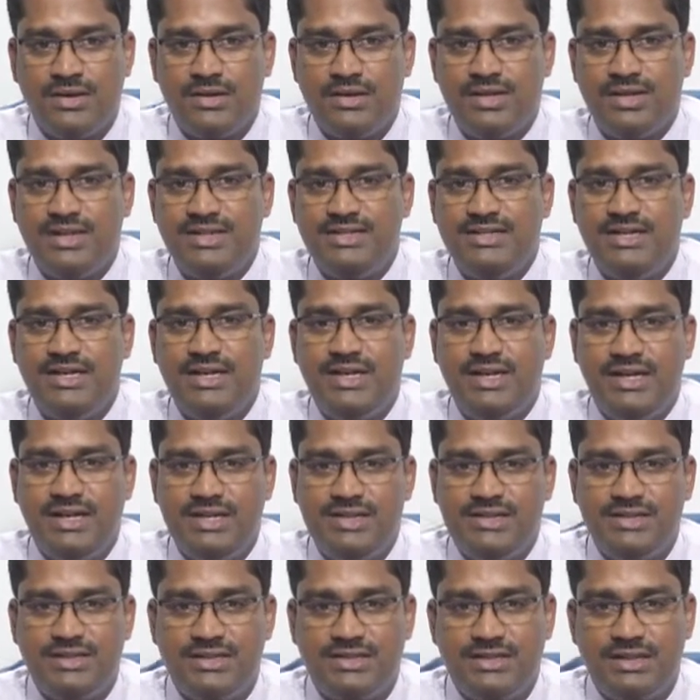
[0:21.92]
There is
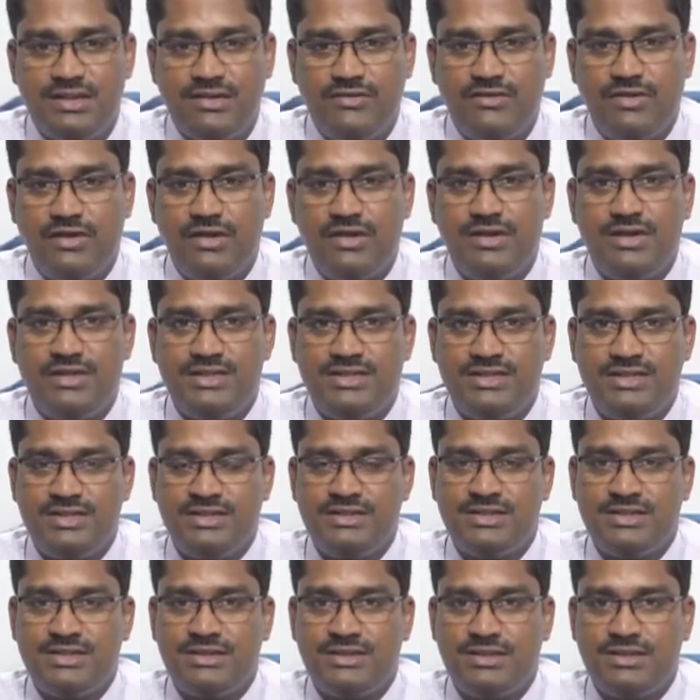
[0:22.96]
increased risk of heart disease